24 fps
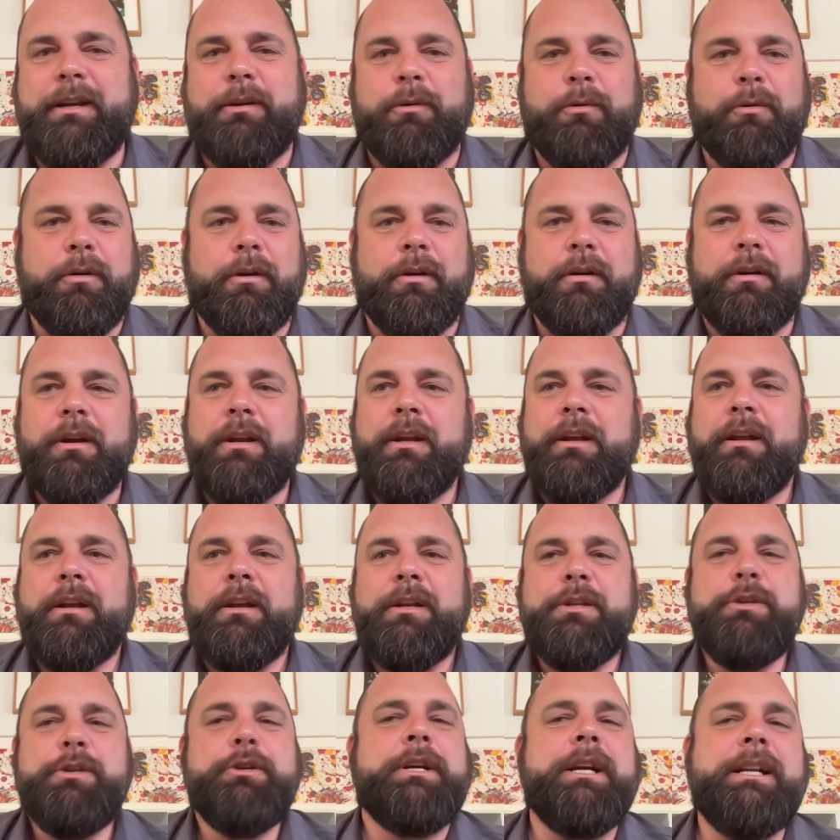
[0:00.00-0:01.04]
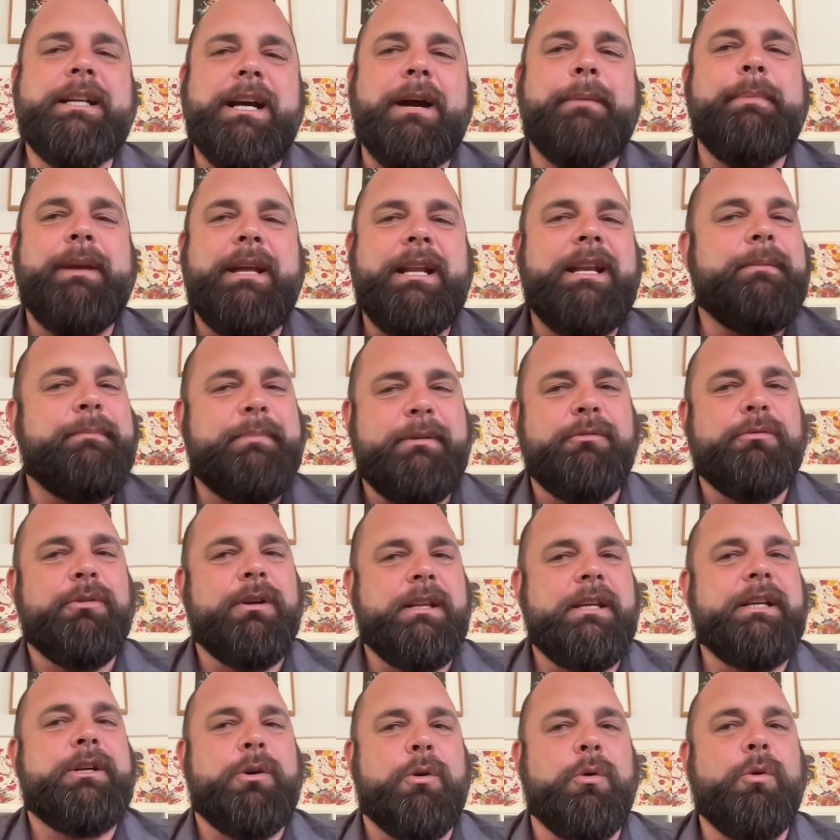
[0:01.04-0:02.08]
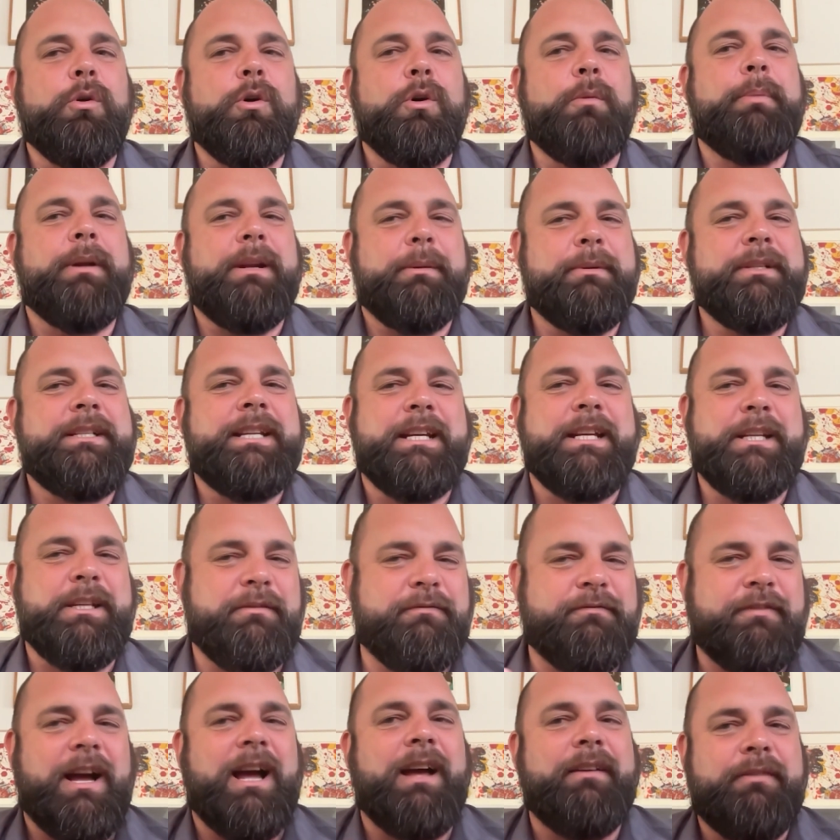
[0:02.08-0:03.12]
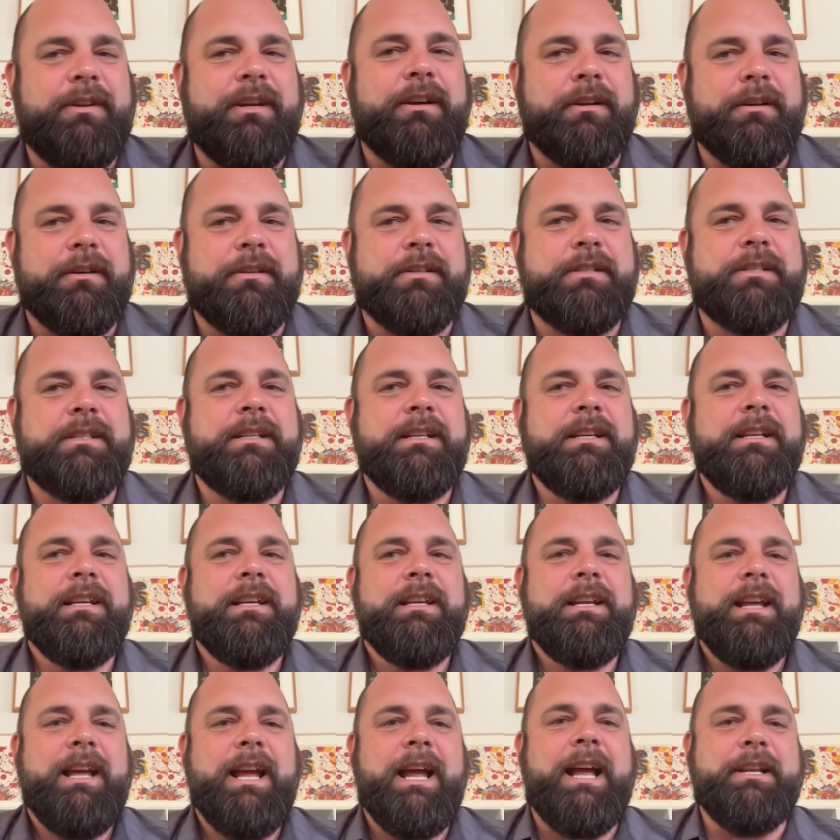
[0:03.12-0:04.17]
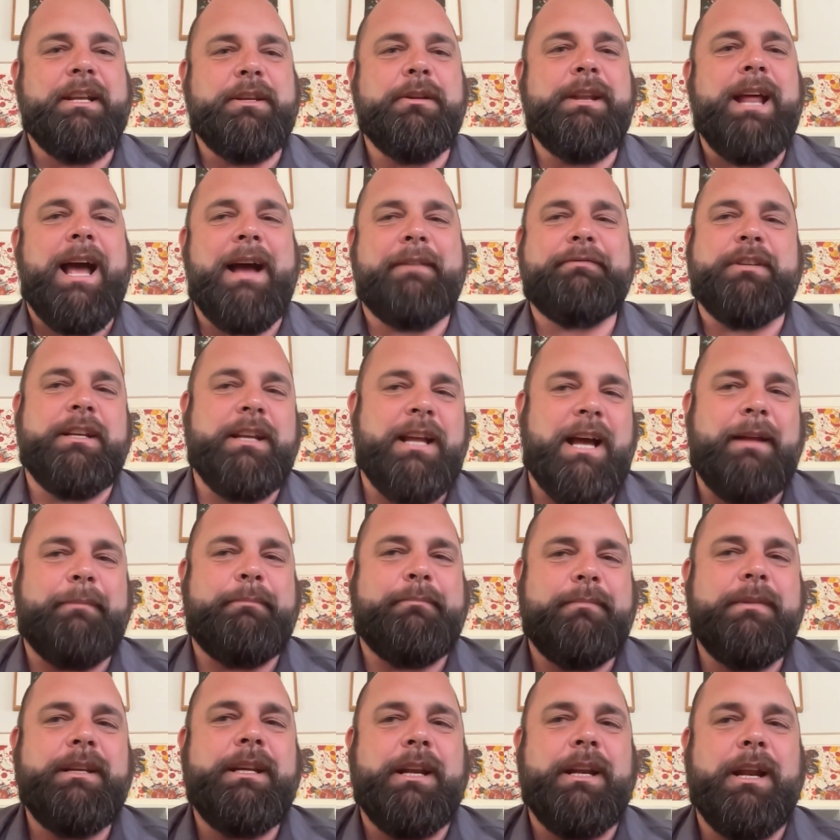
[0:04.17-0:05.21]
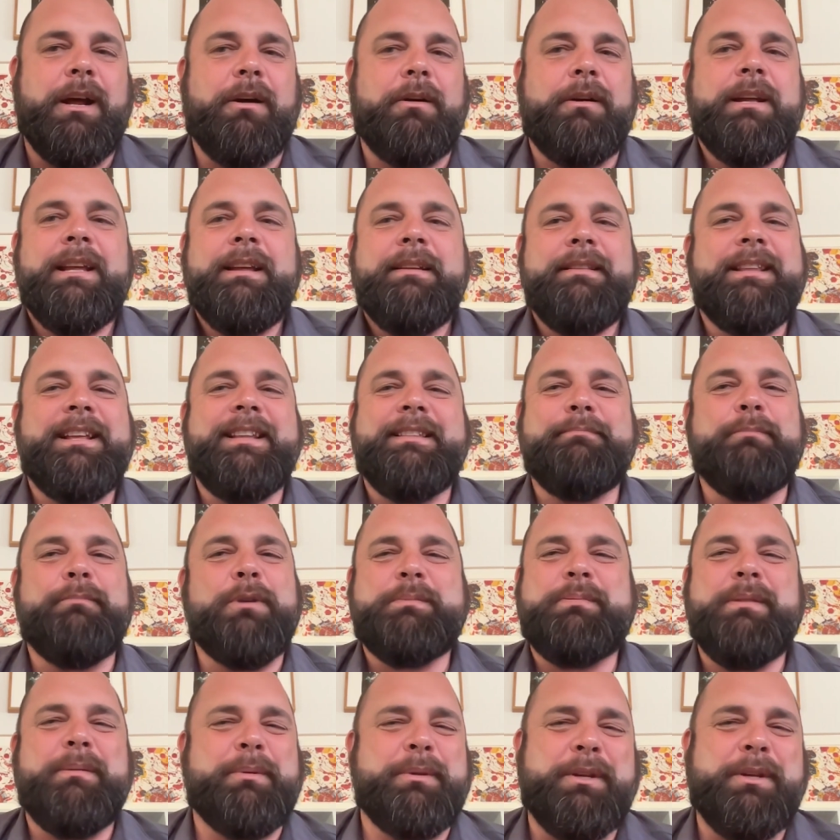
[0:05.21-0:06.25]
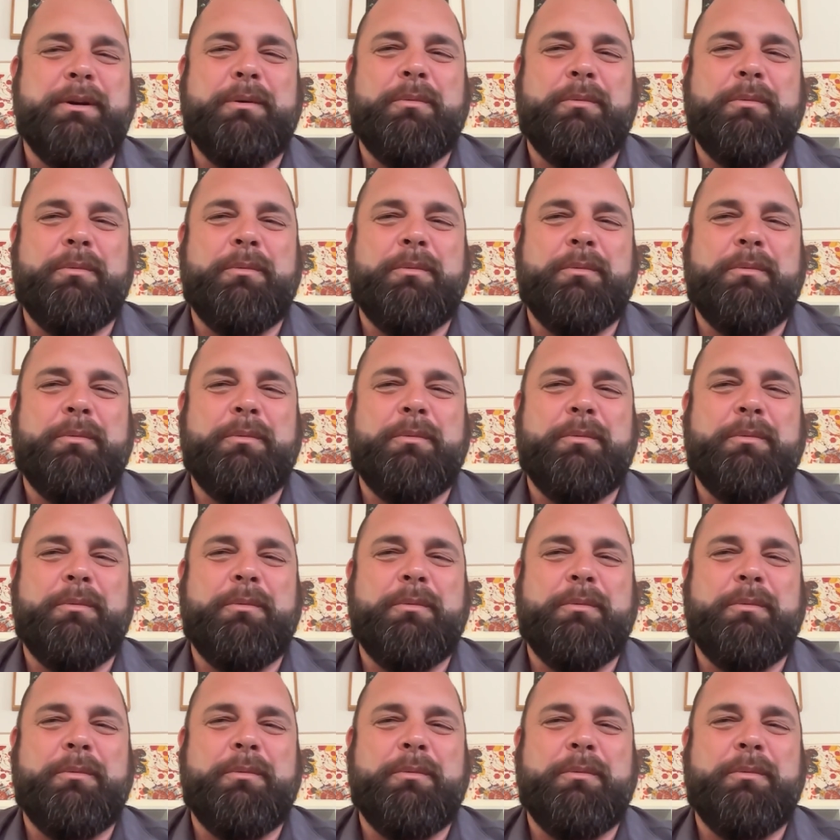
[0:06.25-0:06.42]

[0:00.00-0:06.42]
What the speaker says: or you could come in and be really cool, but it would take you 5 years. And you'd have to not, most people